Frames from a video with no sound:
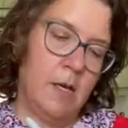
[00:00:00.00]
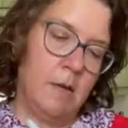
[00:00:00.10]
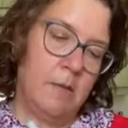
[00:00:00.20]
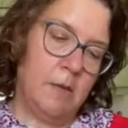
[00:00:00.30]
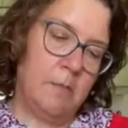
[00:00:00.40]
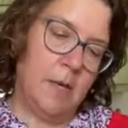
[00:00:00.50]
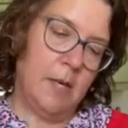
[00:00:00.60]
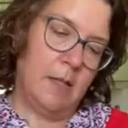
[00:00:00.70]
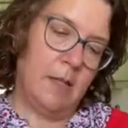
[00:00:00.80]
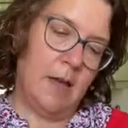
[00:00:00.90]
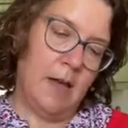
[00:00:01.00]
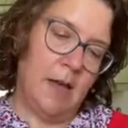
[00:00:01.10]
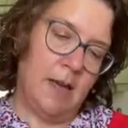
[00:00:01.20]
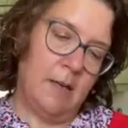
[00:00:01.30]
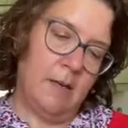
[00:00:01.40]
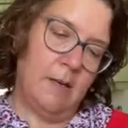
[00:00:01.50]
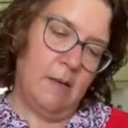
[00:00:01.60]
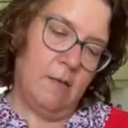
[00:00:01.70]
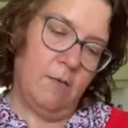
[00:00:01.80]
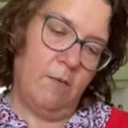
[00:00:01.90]
and I'm going to make a line
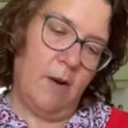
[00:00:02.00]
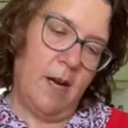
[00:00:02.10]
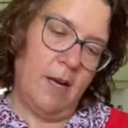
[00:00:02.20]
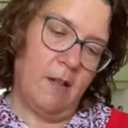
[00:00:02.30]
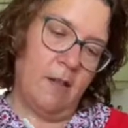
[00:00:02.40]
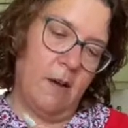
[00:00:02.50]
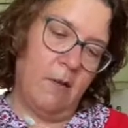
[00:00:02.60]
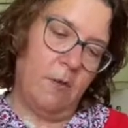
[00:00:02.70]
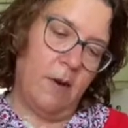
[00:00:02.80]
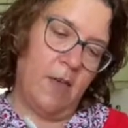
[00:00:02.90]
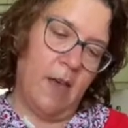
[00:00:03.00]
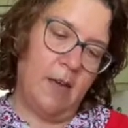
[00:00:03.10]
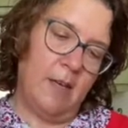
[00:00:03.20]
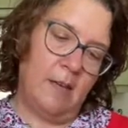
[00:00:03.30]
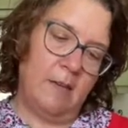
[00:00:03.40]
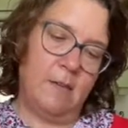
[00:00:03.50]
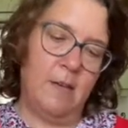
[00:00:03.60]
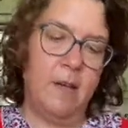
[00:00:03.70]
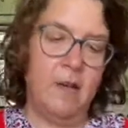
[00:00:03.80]
right along where that is.